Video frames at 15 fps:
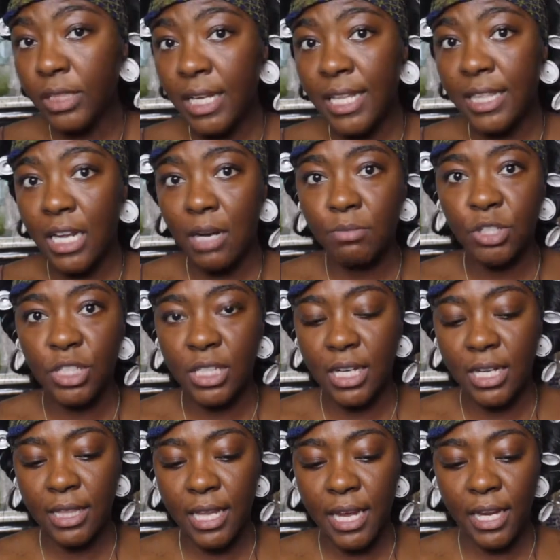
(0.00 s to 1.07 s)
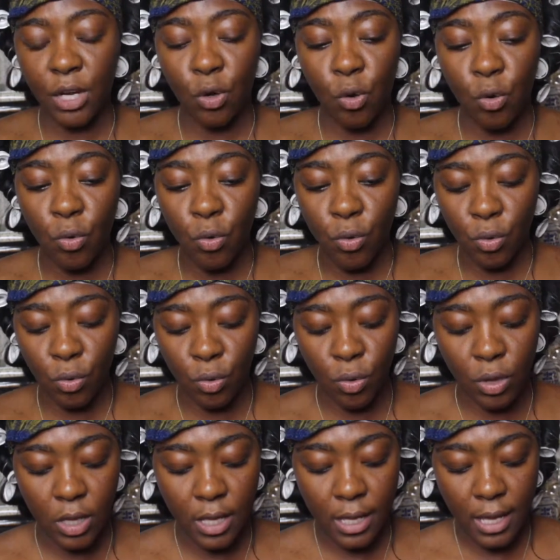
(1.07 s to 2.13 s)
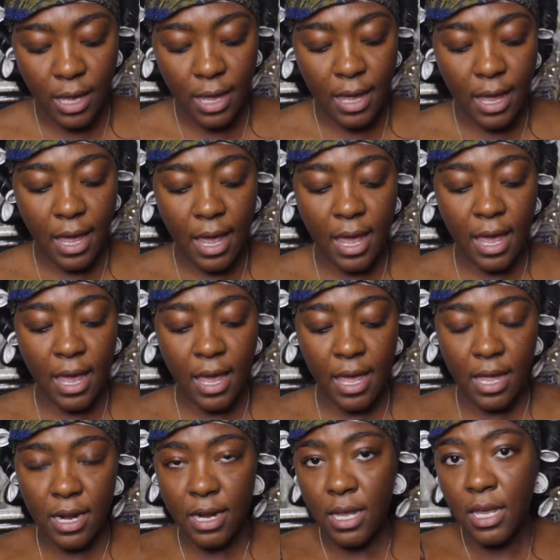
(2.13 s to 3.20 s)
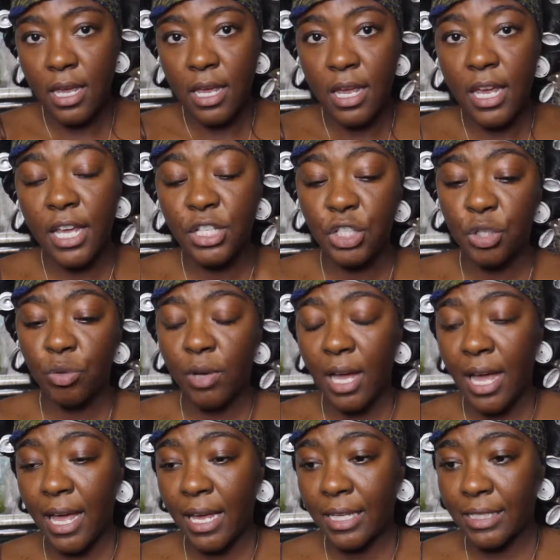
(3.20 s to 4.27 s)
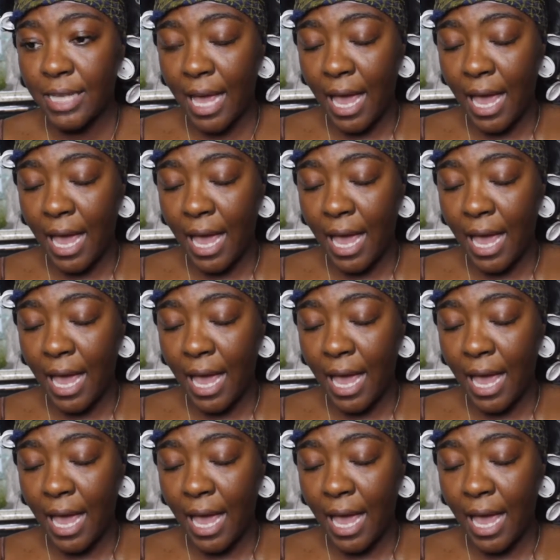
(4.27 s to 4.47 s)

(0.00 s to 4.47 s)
and then I'm just gonna let it cool and hit you guys